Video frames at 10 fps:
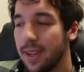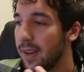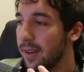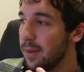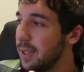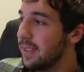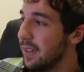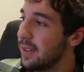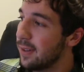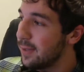that are gonna be
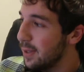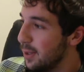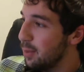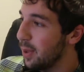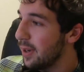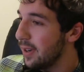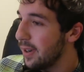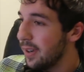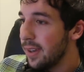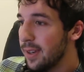sent off to a new
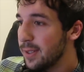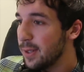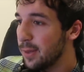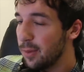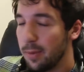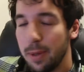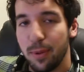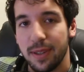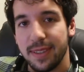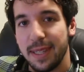partner so more people
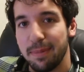can see